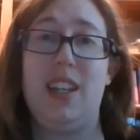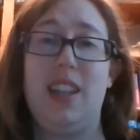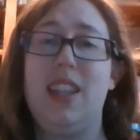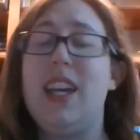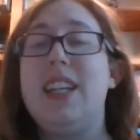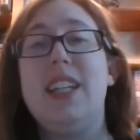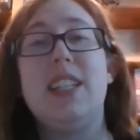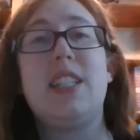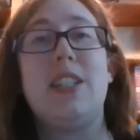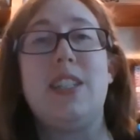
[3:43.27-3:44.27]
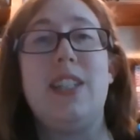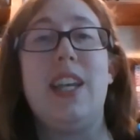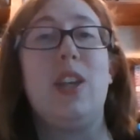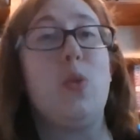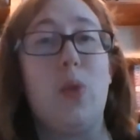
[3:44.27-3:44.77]
The idea is just to
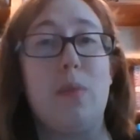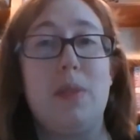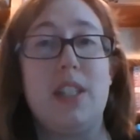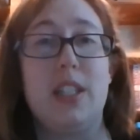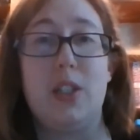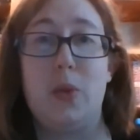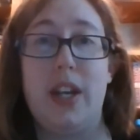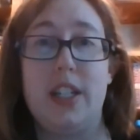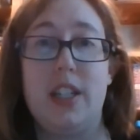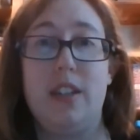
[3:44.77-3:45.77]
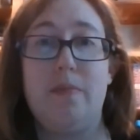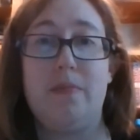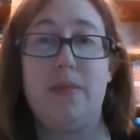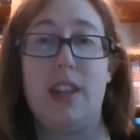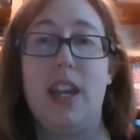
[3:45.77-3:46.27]
interrupt the situation
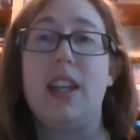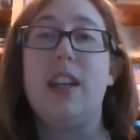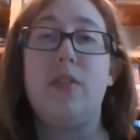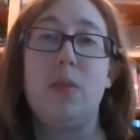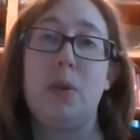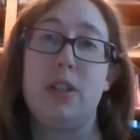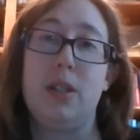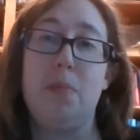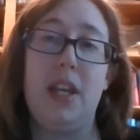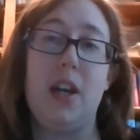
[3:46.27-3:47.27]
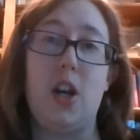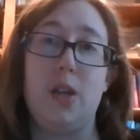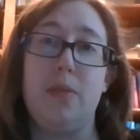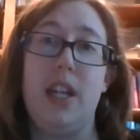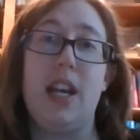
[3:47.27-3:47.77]
and give the person being
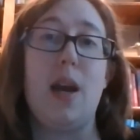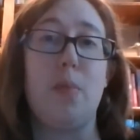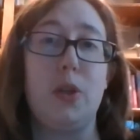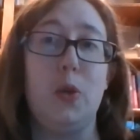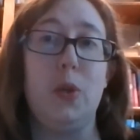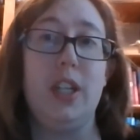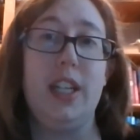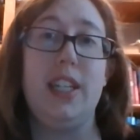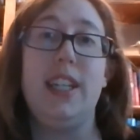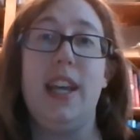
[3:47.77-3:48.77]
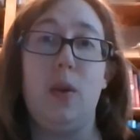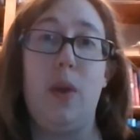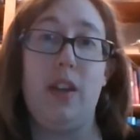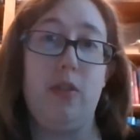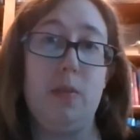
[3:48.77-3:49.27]
harmed an opportunity to get
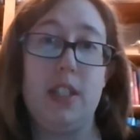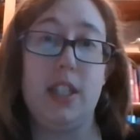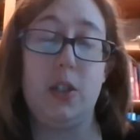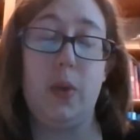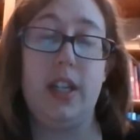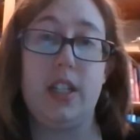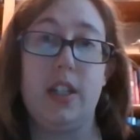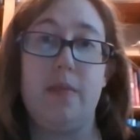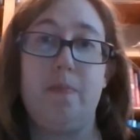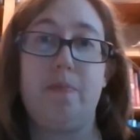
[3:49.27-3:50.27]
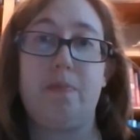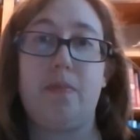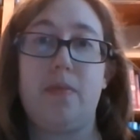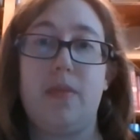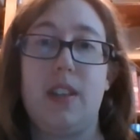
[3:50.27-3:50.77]
away from the situation.
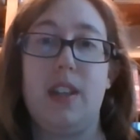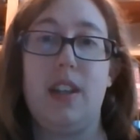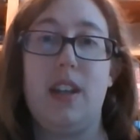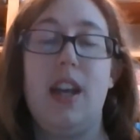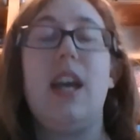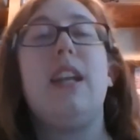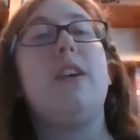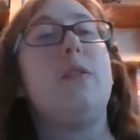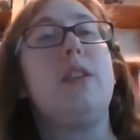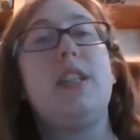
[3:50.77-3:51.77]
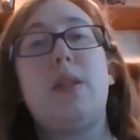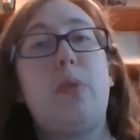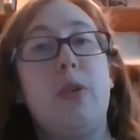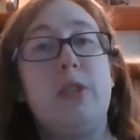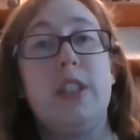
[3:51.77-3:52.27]
Now, these
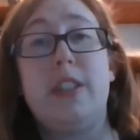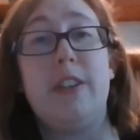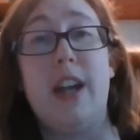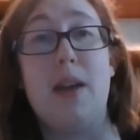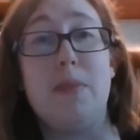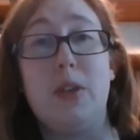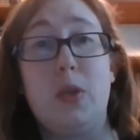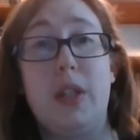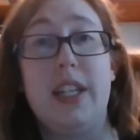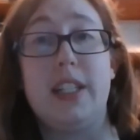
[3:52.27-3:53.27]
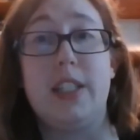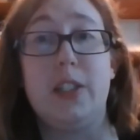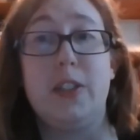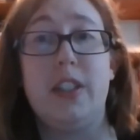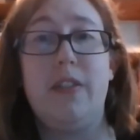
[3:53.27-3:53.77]
approaches are not mutually
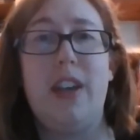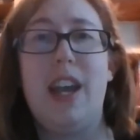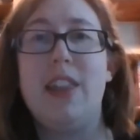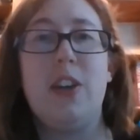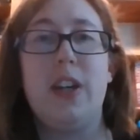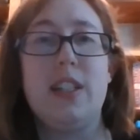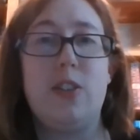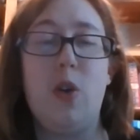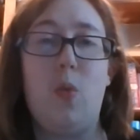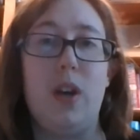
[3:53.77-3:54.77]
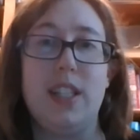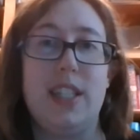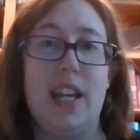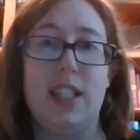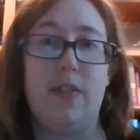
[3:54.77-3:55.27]
exclusive, and there is no
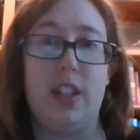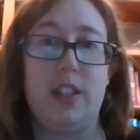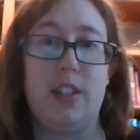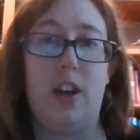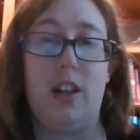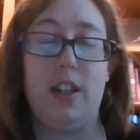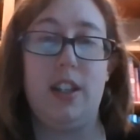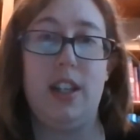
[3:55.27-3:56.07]
one-size-fits-all.